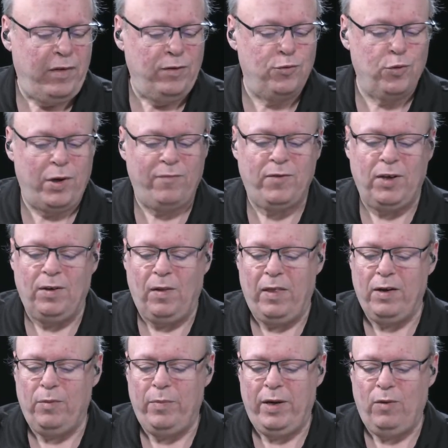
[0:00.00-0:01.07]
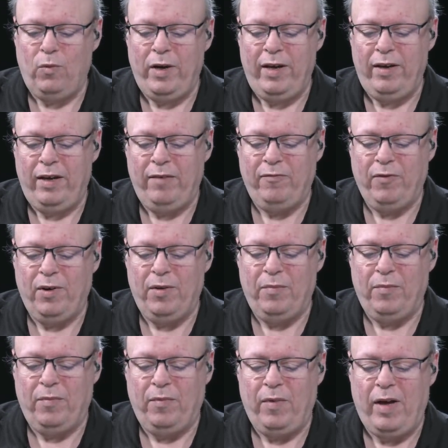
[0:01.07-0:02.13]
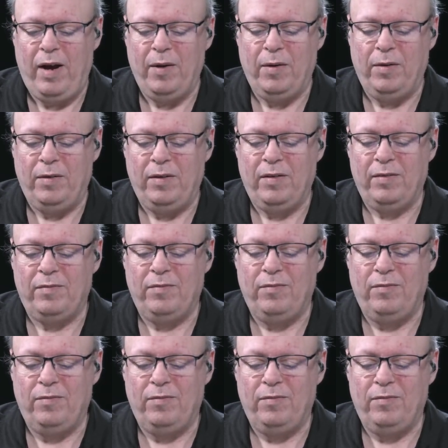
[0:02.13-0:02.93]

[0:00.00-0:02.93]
drifted a little bit away from our